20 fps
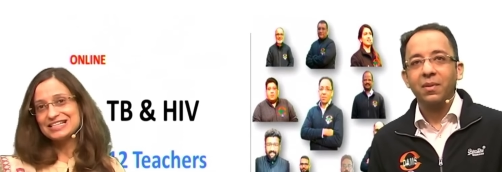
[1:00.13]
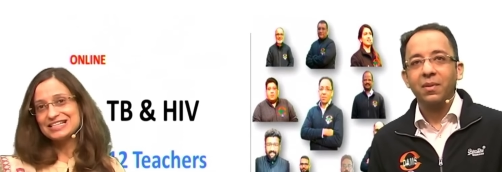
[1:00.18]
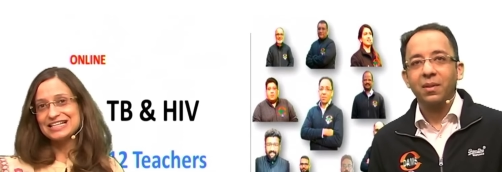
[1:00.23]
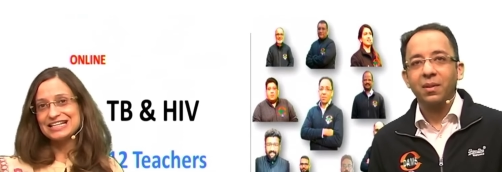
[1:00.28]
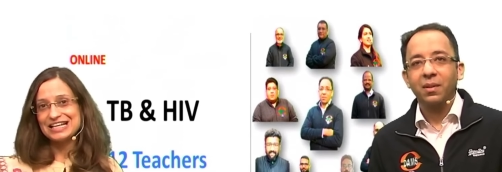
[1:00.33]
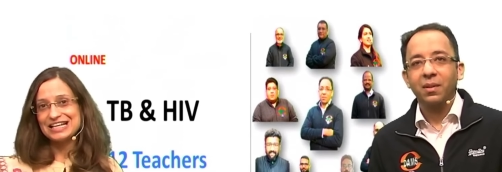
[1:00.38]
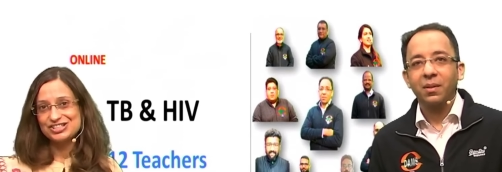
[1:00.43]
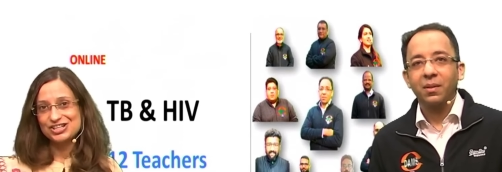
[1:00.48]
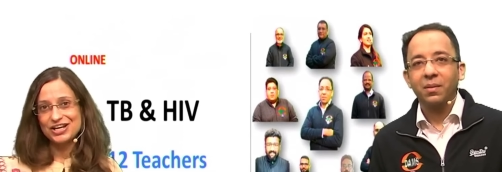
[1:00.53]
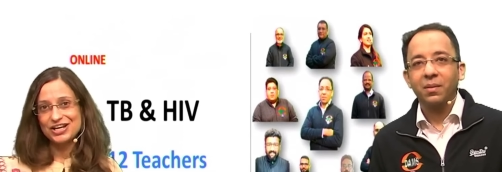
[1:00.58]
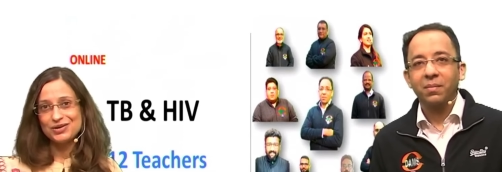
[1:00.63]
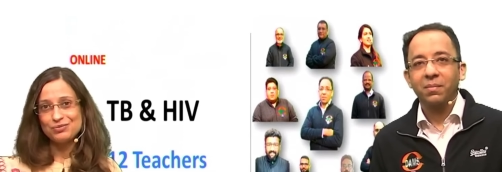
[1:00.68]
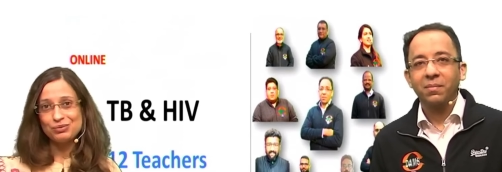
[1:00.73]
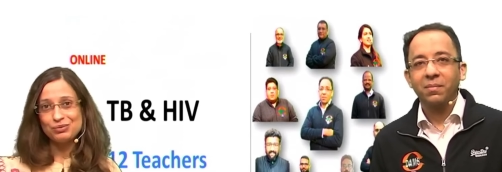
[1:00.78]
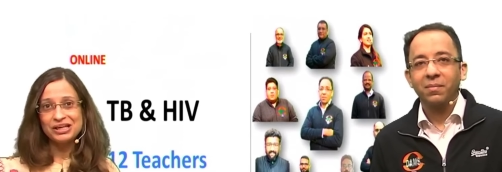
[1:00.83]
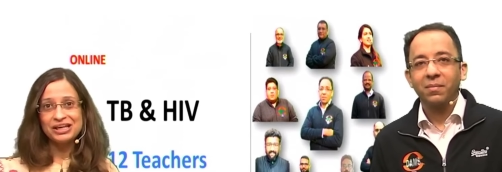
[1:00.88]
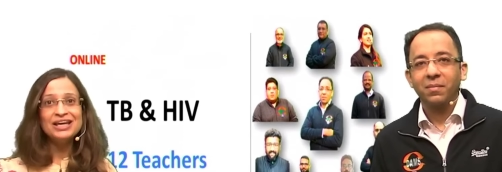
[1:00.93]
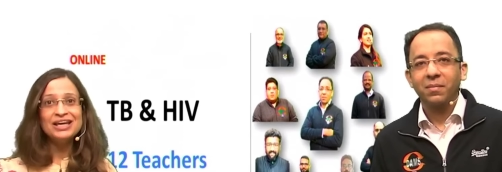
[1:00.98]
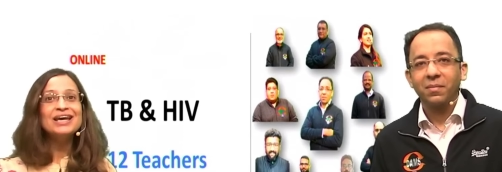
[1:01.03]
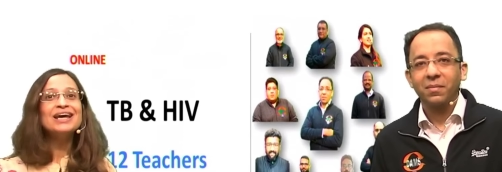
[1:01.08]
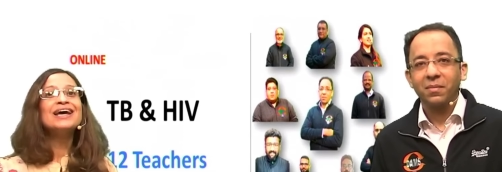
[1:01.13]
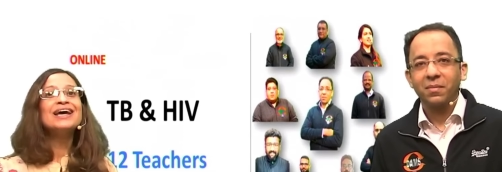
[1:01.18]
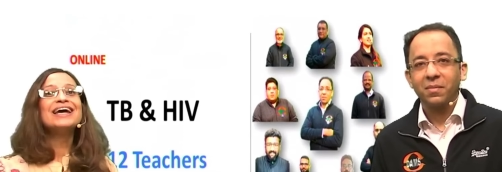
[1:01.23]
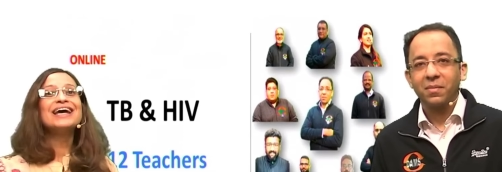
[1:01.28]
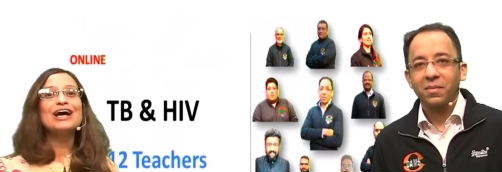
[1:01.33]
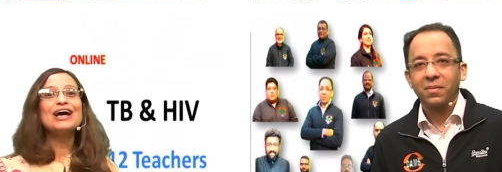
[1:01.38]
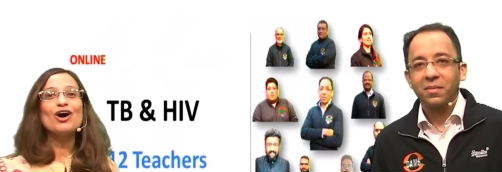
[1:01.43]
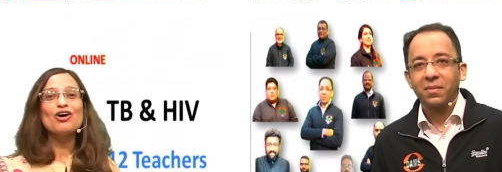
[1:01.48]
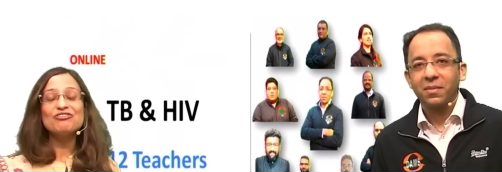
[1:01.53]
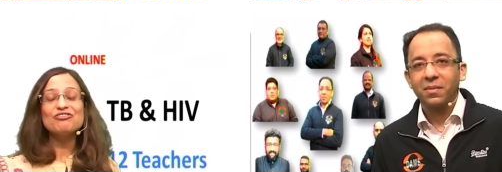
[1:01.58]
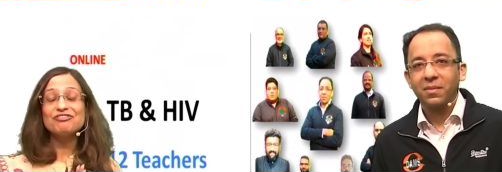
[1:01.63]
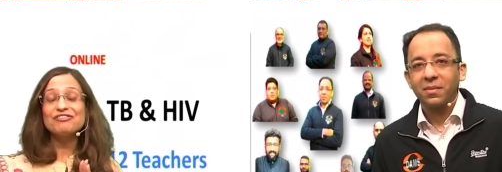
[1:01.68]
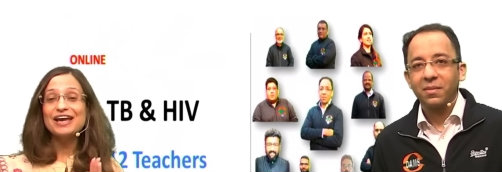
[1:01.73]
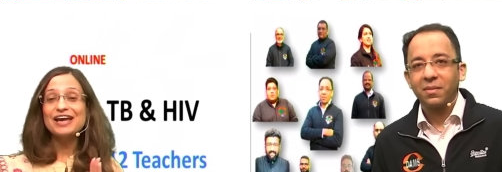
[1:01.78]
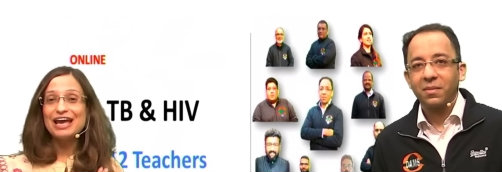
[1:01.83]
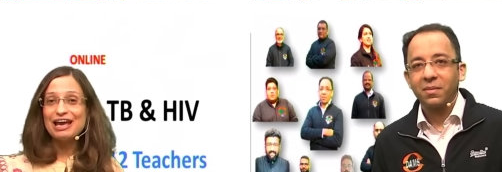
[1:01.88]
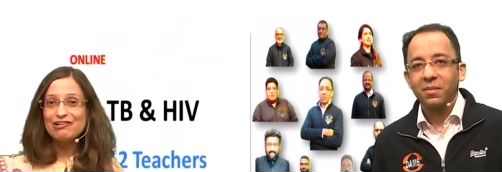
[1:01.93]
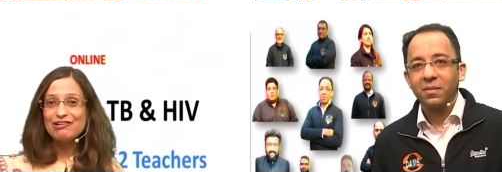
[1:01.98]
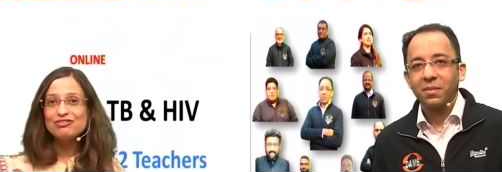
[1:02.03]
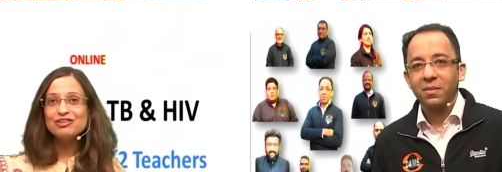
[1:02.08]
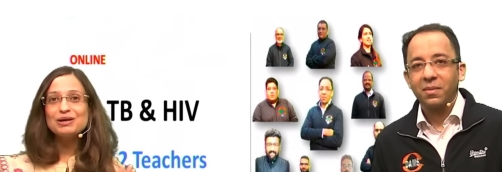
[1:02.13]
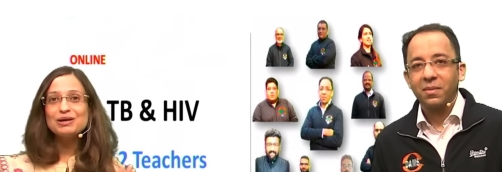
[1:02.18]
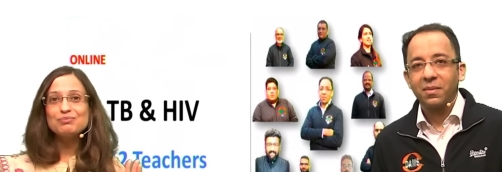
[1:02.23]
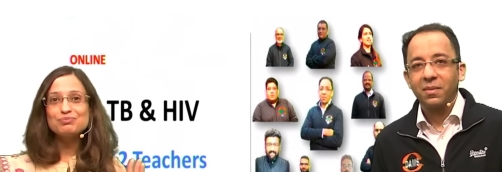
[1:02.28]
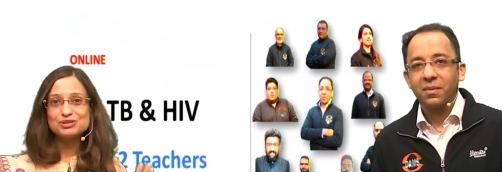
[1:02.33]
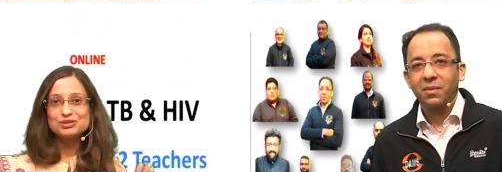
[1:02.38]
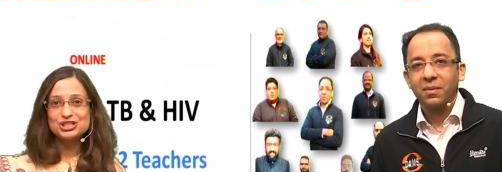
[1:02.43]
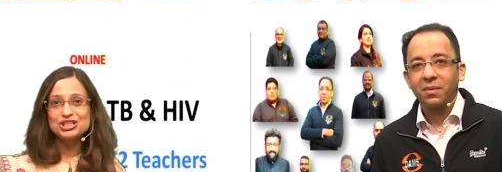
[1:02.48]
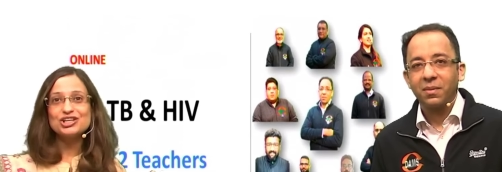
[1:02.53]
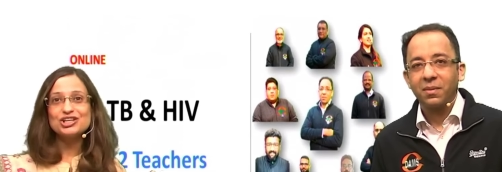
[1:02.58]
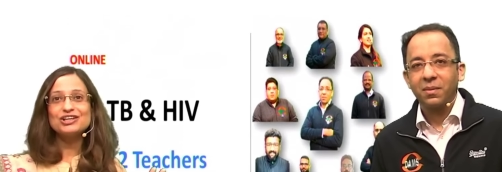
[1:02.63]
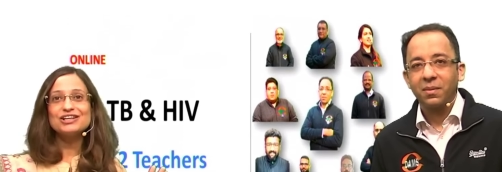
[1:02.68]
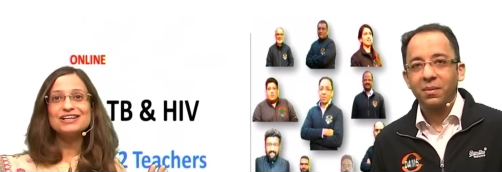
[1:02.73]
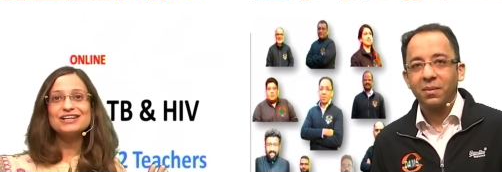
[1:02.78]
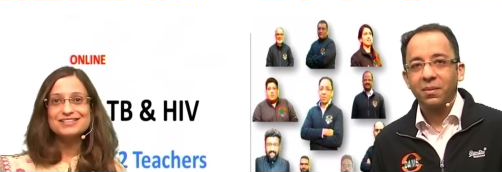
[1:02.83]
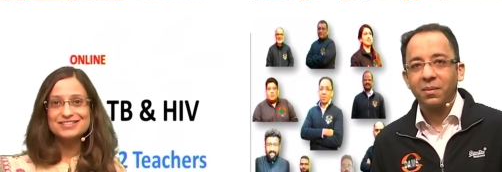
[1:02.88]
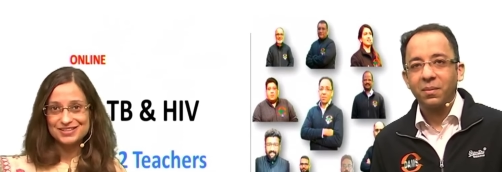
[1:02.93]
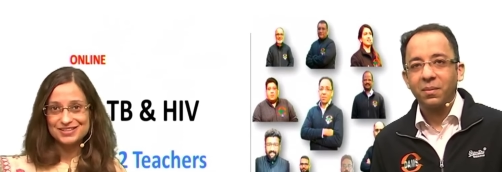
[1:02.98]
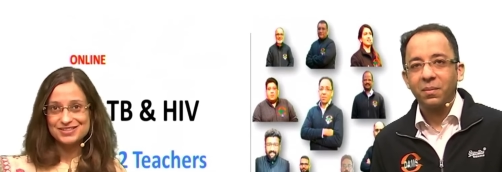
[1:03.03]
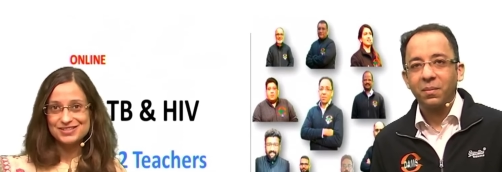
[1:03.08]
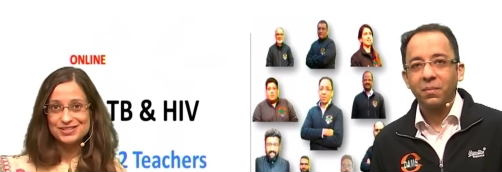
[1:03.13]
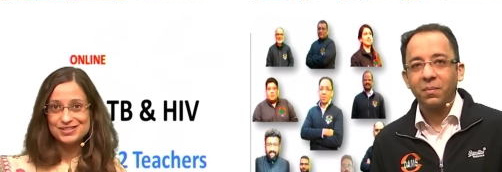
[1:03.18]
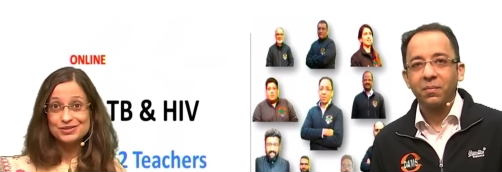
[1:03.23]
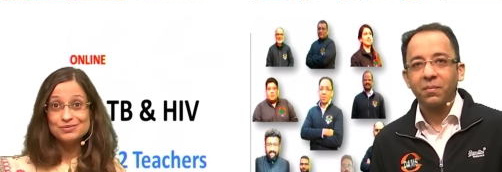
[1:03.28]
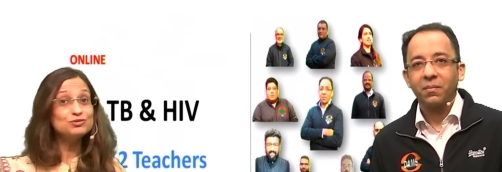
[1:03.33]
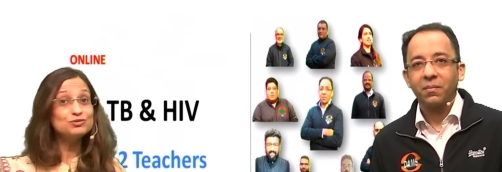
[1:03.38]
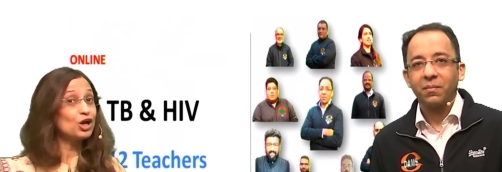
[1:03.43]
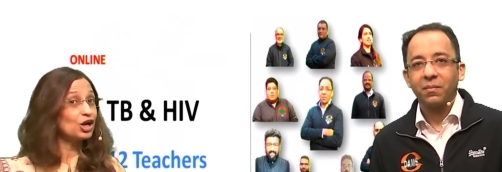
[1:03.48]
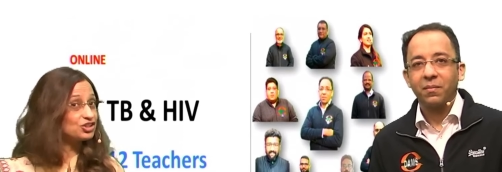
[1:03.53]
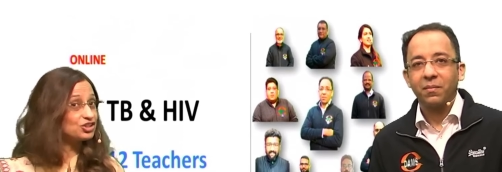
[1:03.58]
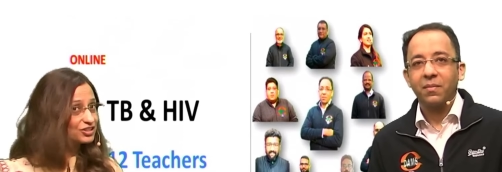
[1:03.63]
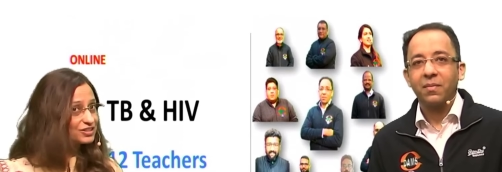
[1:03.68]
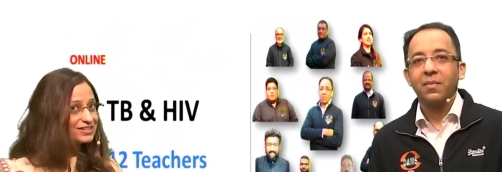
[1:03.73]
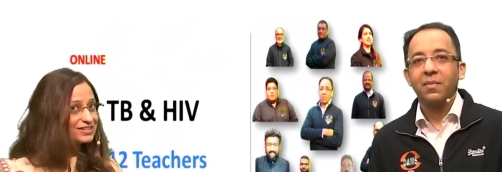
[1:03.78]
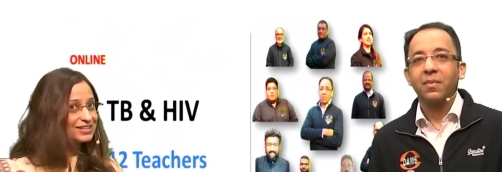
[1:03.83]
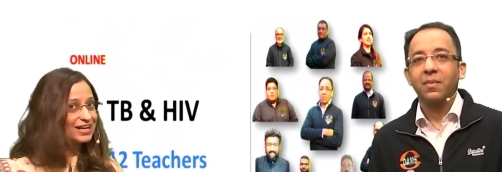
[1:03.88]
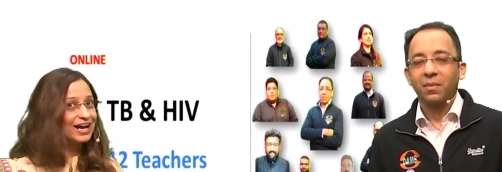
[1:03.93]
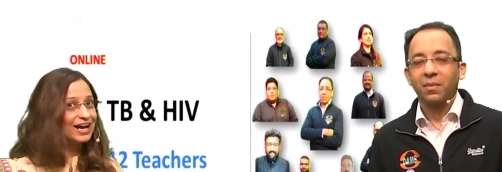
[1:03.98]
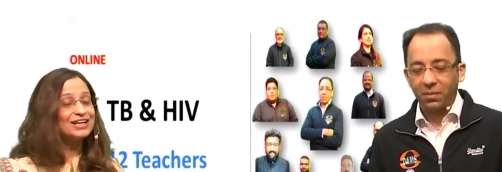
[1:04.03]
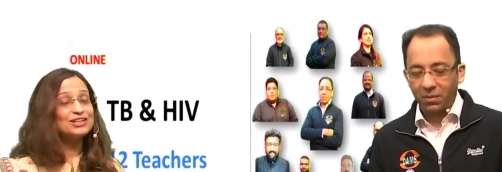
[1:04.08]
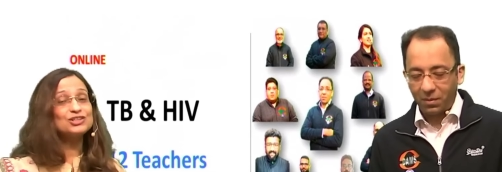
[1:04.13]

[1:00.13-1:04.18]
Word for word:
Speaker 1: HIV of every particular system. Not just that, to